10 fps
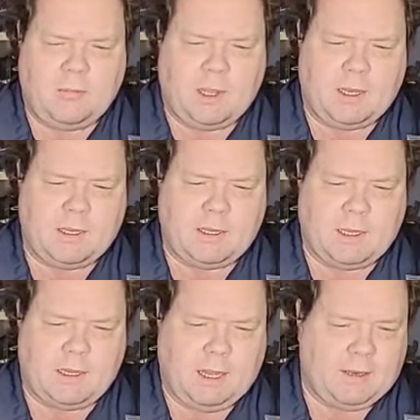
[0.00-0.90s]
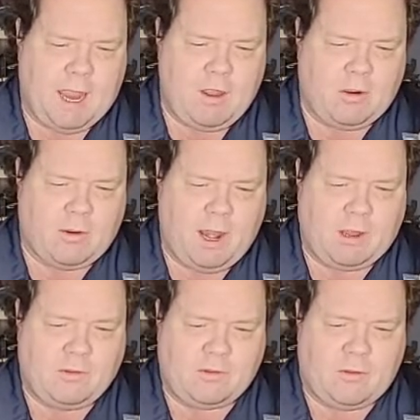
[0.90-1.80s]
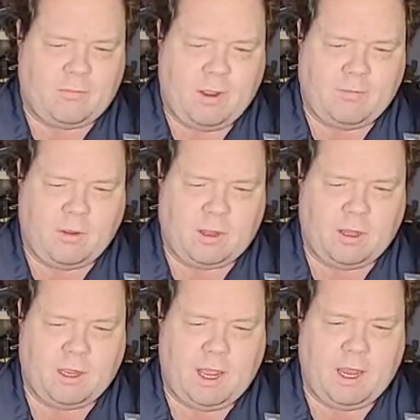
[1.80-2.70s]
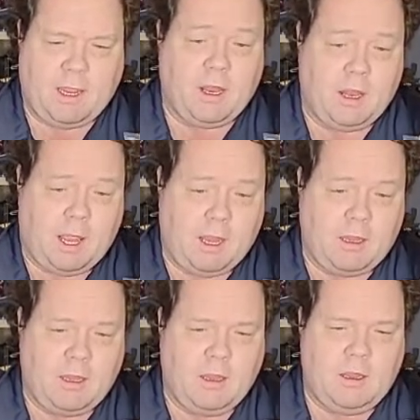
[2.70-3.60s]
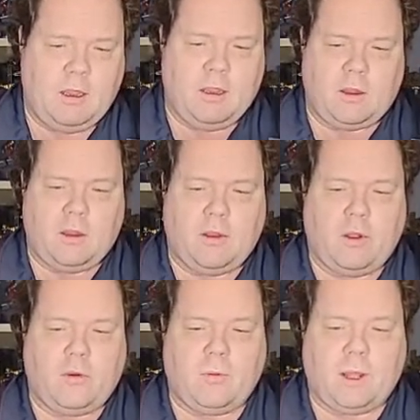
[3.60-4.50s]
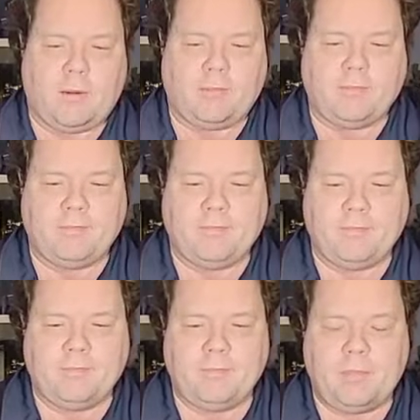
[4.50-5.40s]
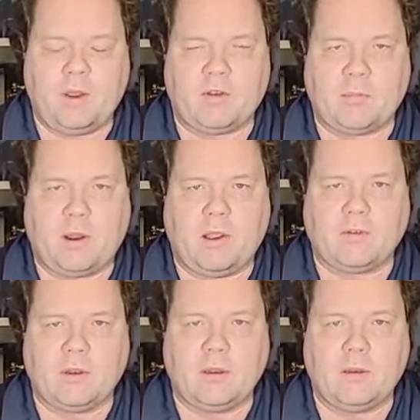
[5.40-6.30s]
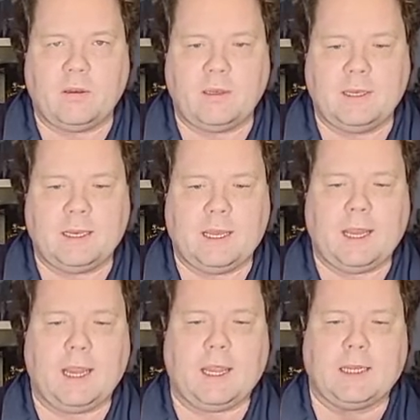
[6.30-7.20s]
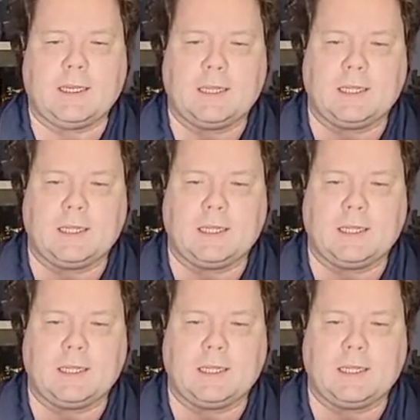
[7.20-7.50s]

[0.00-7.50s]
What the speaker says: But like Daniel Craig, he's just a rough-looking guy. Unlike, you know, Pierce Brosnan and